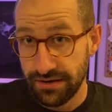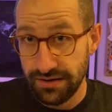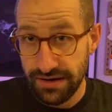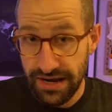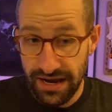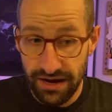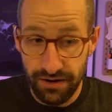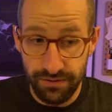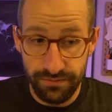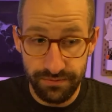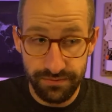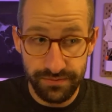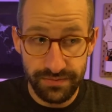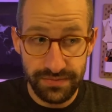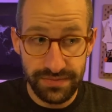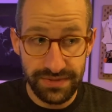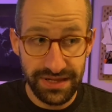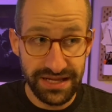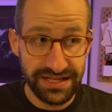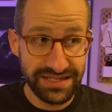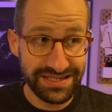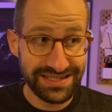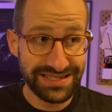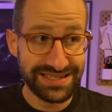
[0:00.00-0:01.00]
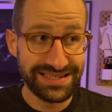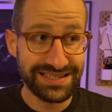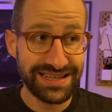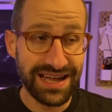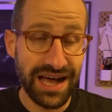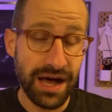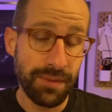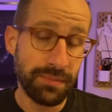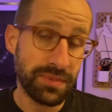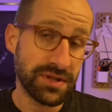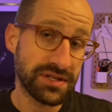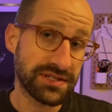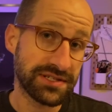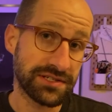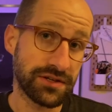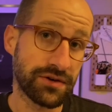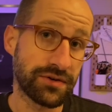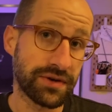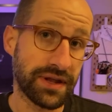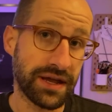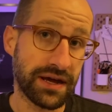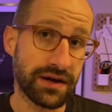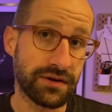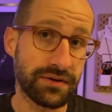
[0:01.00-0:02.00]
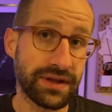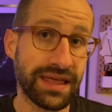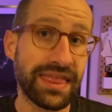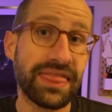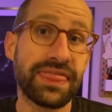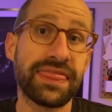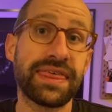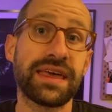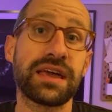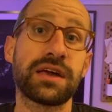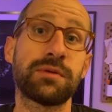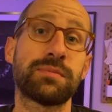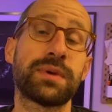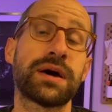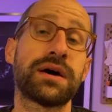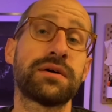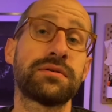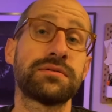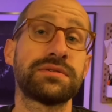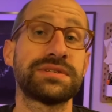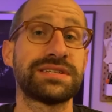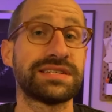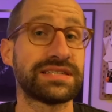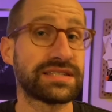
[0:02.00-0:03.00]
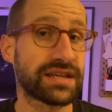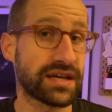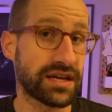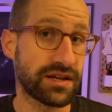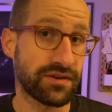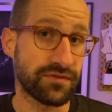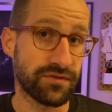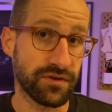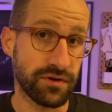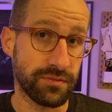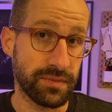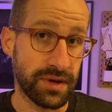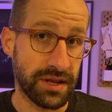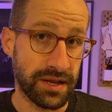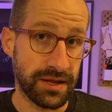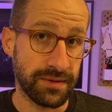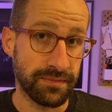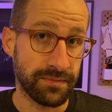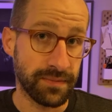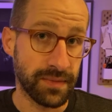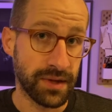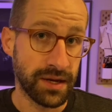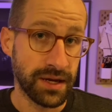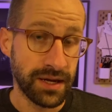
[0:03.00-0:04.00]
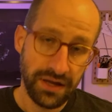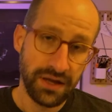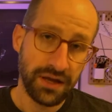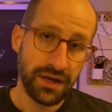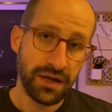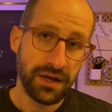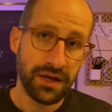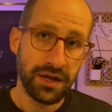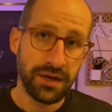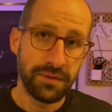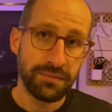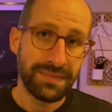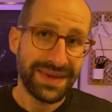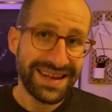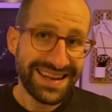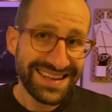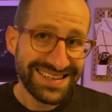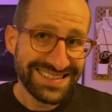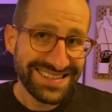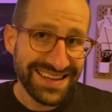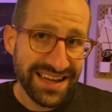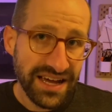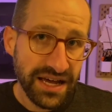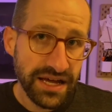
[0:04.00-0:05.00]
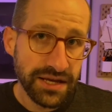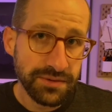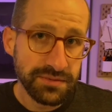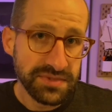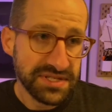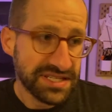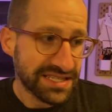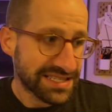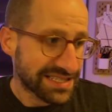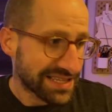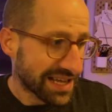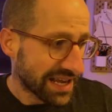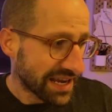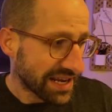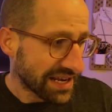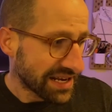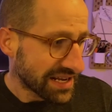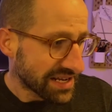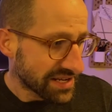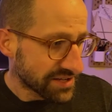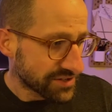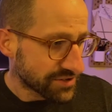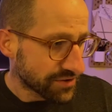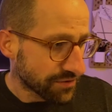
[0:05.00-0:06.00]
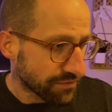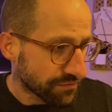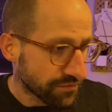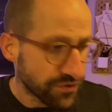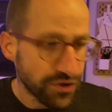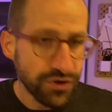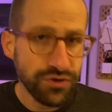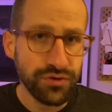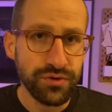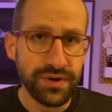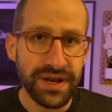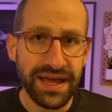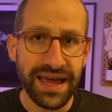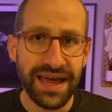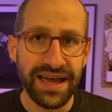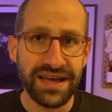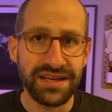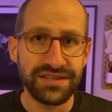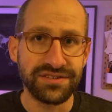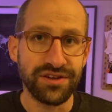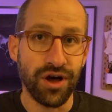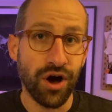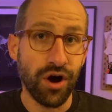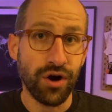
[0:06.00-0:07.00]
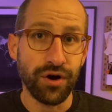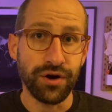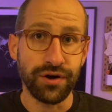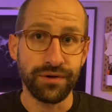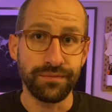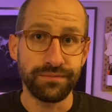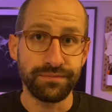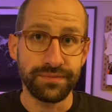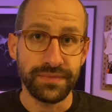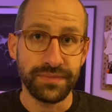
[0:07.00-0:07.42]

Now, let's stop and slow down and think about design for a minute. Many times, design is viewed as art.